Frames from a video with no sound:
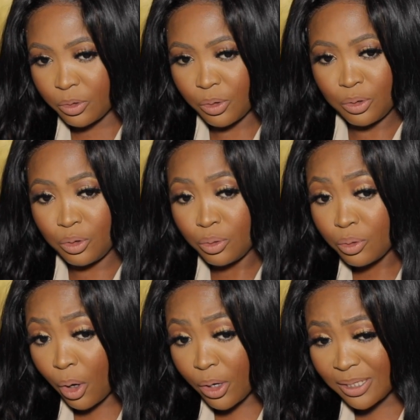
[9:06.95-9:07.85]
so you do
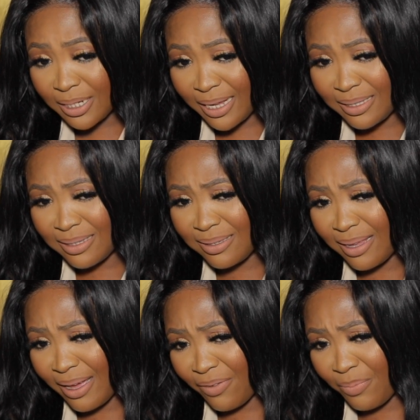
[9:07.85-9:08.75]
go on dates and
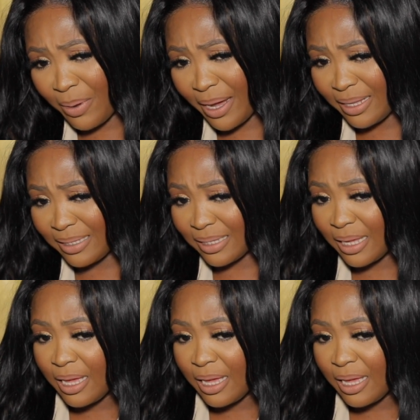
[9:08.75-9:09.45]
stuff, but